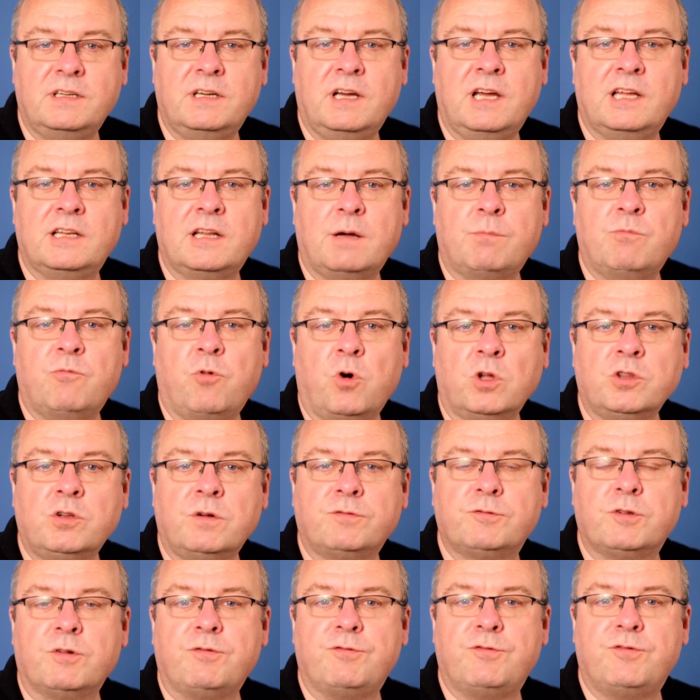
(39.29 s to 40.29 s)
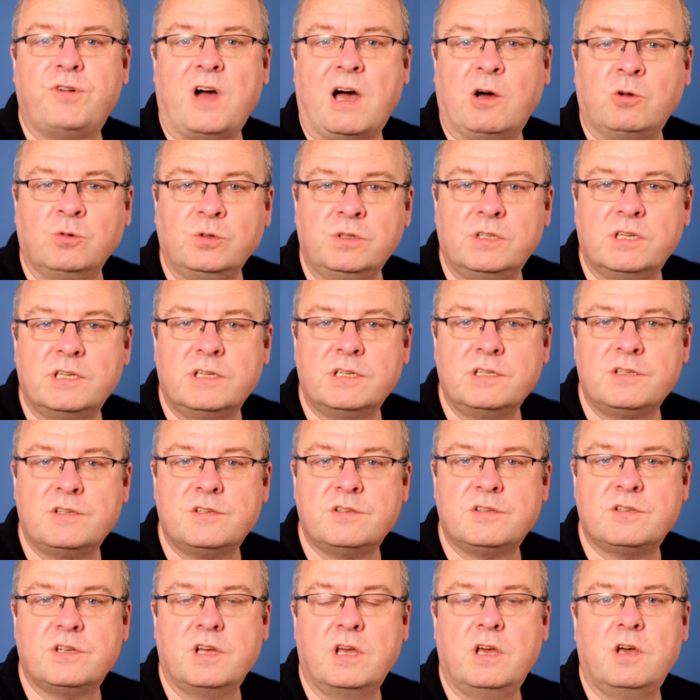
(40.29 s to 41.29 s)
and I'm one of the
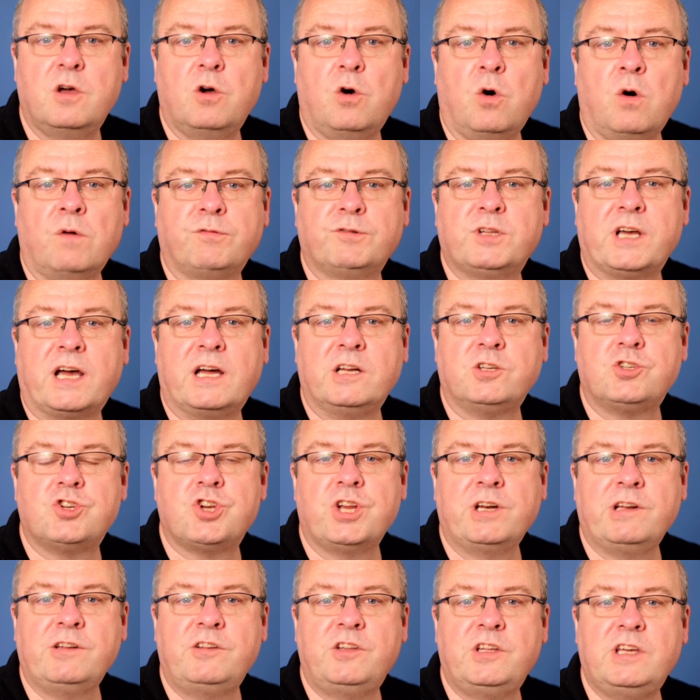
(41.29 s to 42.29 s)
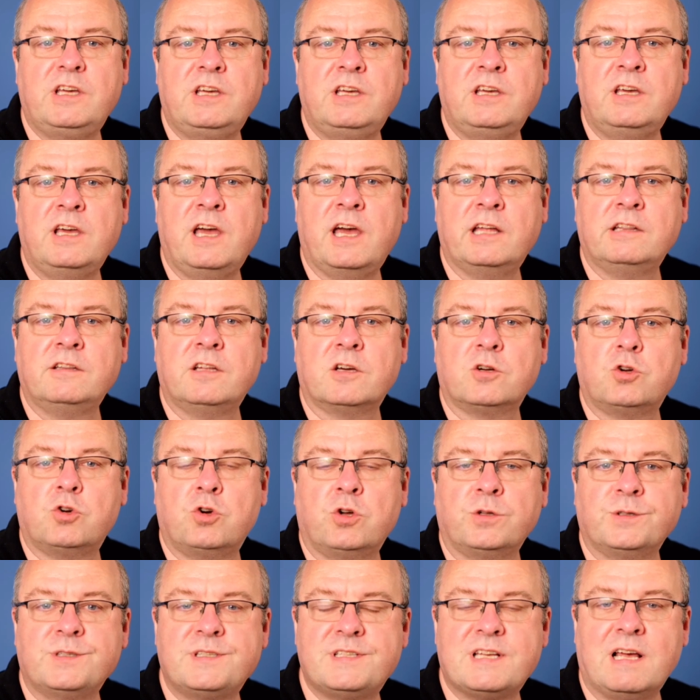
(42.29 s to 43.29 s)
founders of Tranquility and a
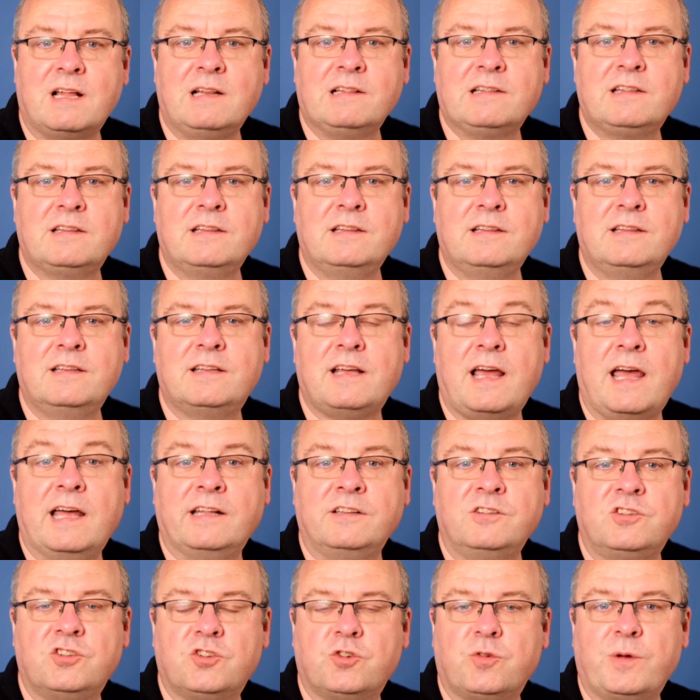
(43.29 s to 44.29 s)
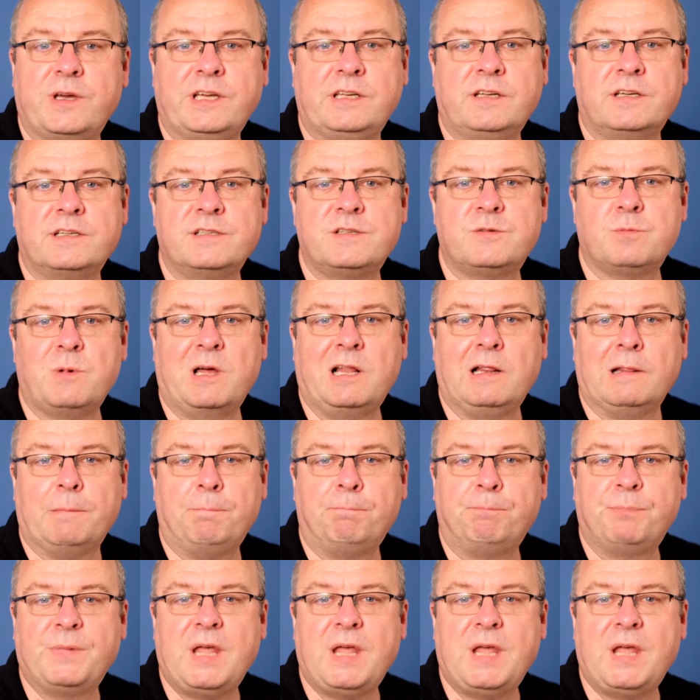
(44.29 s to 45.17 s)
consultant and trainer as well.